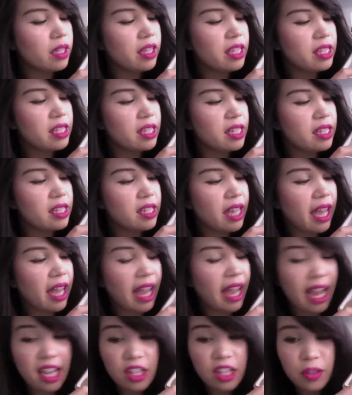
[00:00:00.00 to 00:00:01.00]
This is
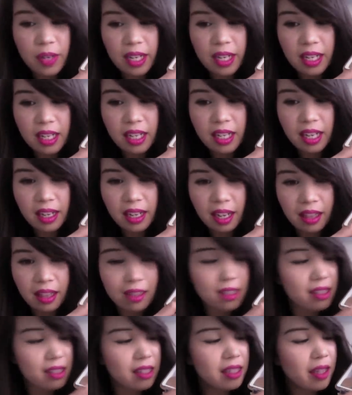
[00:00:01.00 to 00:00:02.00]
Handwritten,
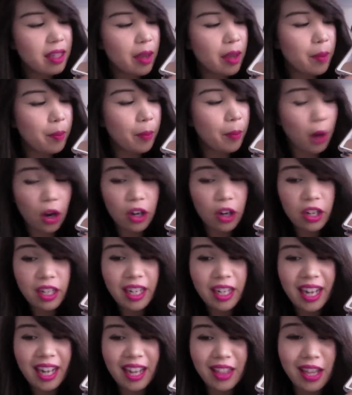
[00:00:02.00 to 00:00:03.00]
and this is
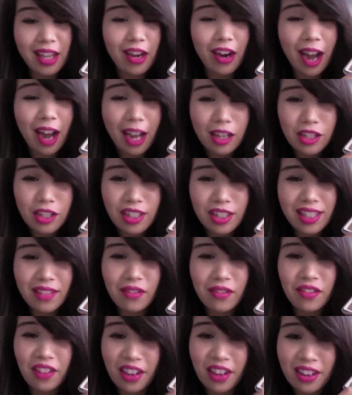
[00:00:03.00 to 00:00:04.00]
Embark, and they are
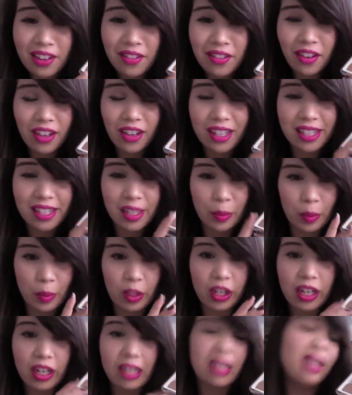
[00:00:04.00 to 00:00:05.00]
actually very, very
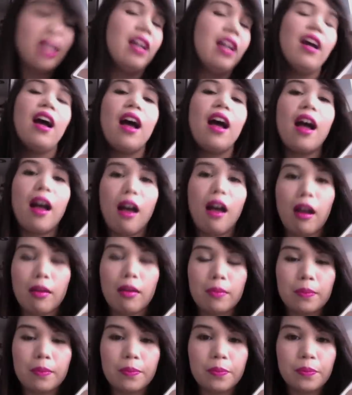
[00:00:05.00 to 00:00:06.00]
similar.
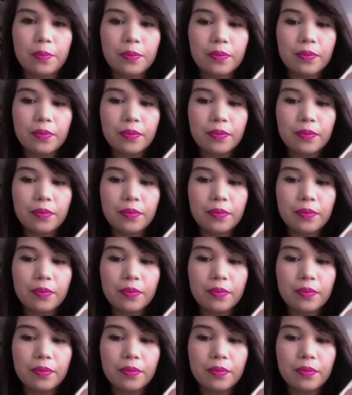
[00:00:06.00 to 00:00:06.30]
I